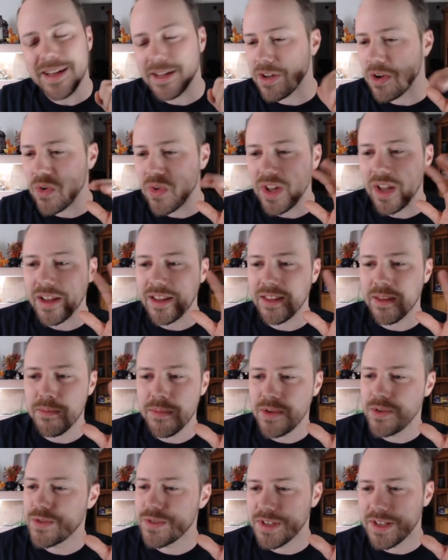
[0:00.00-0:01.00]
I don't like the
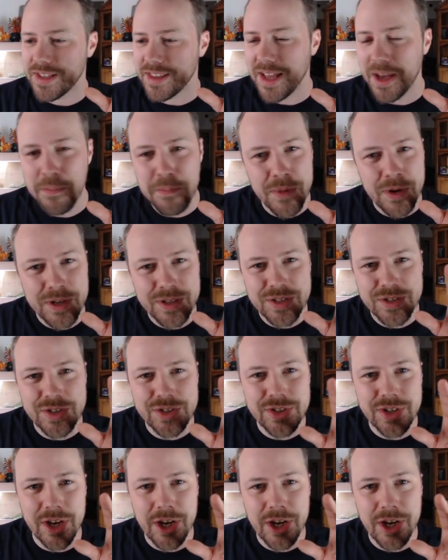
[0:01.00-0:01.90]
music that much.